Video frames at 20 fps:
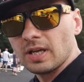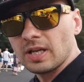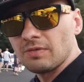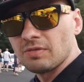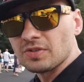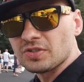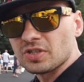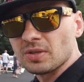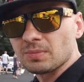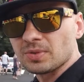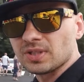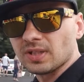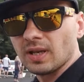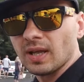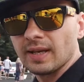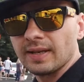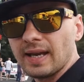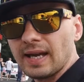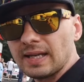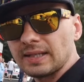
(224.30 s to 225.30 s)
even something
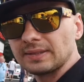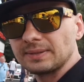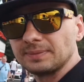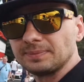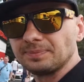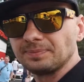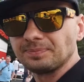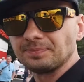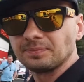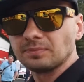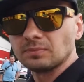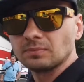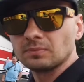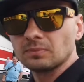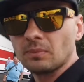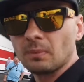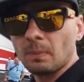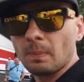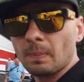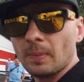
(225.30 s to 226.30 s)
like that.
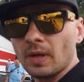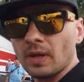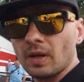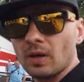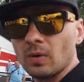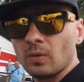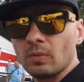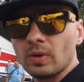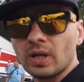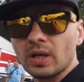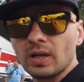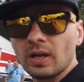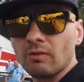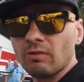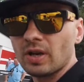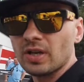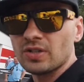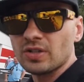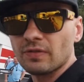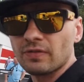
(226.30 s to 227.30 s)
You know, we can
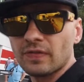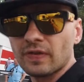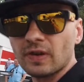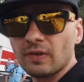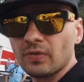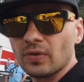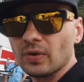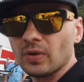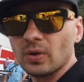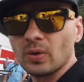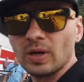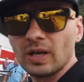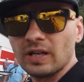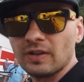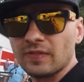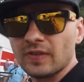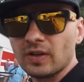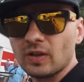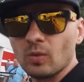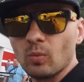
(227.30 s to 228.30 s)
arrange everything for you,
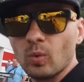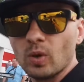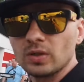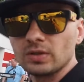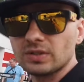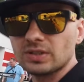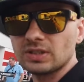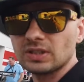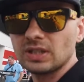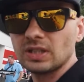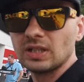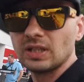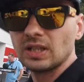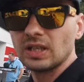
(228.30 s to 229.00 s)
anything you want.